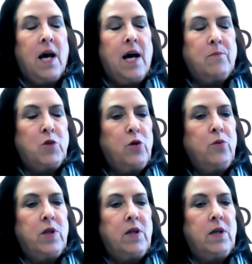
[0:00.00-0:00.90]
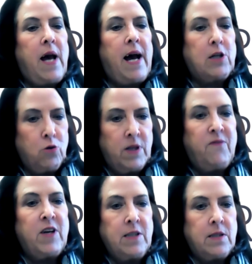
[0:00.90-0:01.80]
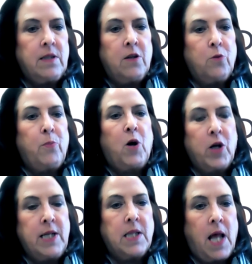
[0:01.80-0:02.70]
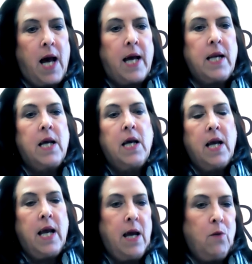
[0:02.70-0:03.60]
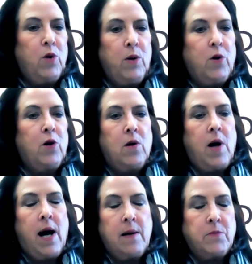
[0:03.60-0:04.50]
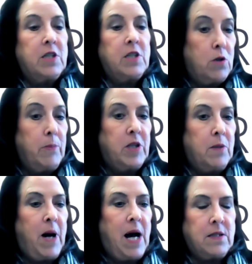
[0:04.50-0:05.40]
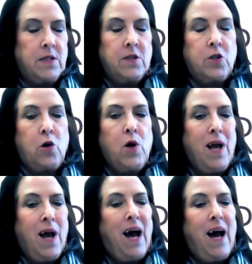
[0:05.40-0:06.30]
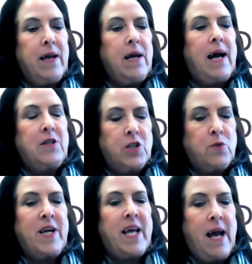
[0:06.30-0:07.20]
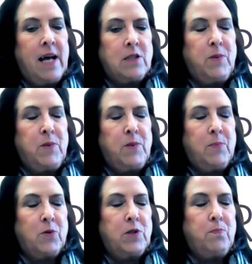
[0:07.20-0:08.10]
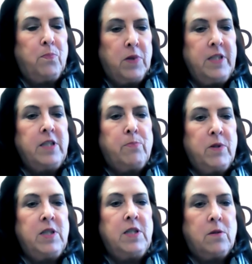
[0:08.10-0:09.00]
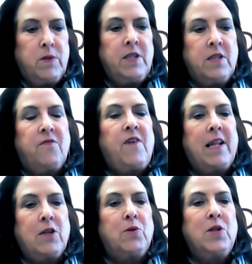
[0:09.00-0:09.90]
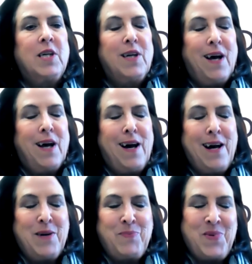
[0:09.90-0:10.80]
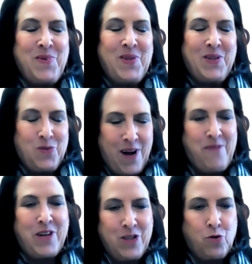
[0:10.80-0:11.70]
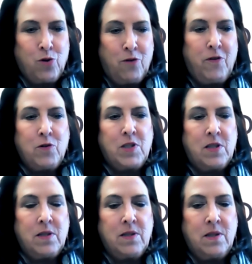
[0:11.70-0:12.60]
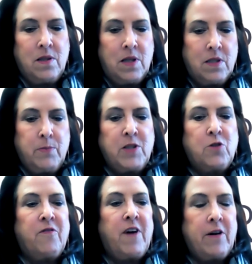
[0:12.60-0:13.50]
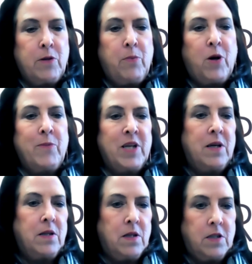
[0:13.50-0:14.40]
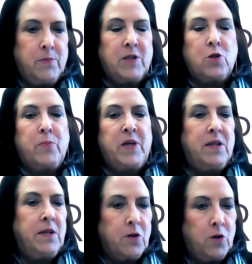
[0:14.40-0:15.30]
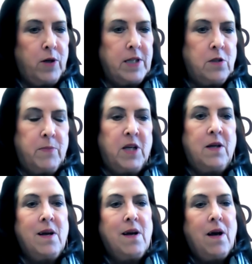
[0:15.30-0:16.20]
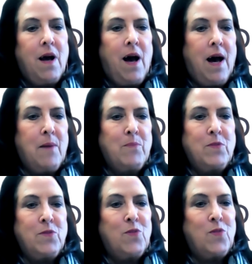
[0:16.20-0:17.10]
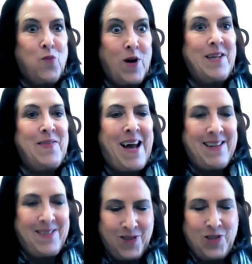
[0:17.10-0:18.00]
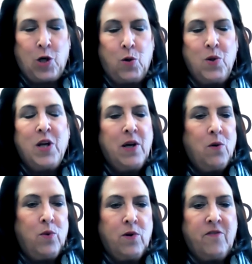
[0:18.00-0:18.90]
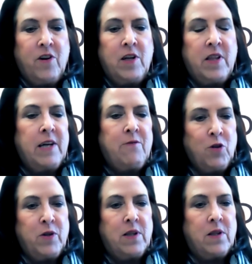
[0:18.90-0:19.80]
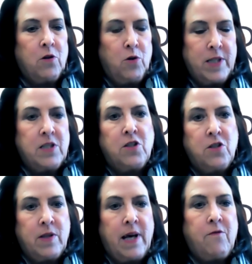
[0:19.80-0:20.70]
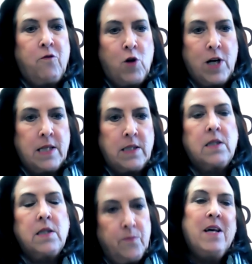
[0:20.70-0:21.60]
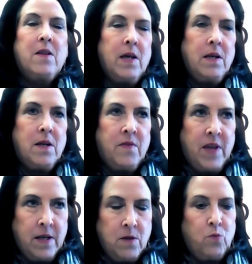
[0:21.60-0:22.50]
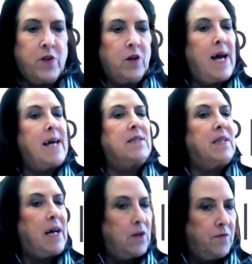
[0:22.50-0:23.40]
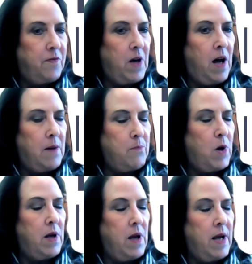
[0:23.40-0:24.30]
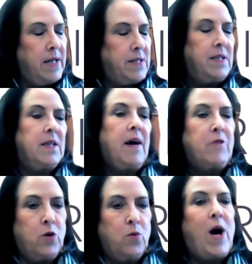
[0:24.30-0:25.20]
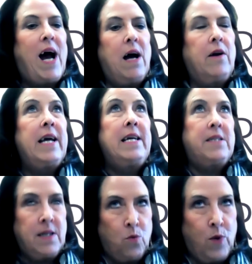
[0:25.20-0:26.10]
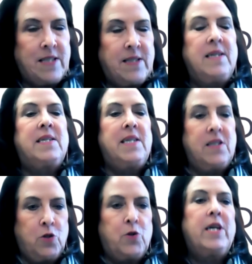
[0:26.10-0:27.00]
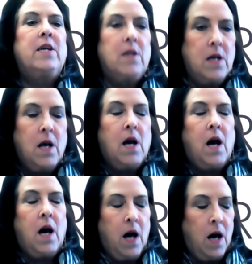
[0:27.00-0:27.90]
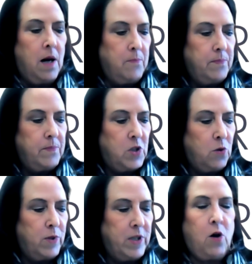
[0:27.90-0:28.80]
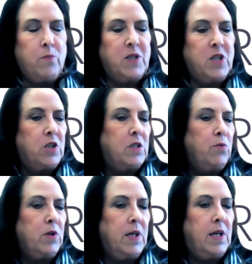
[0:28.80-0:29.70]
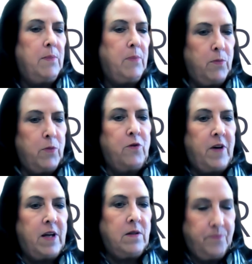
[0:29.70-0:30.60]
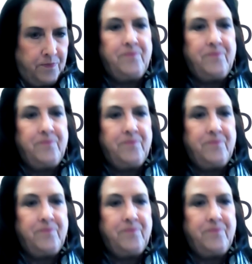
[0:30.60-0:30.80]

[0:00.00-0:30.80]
to the actual event center parking lot, and we will distribute the boxes. So I just want to ask people to please follow the traffic control folks. The Spencer Fire Department and the Spencer PD are going to be running that. So we're very thankful that they're going to do that for us. Then they'll exit out of 18th Avenue West 18th Street. So we hope to just really keep it moving.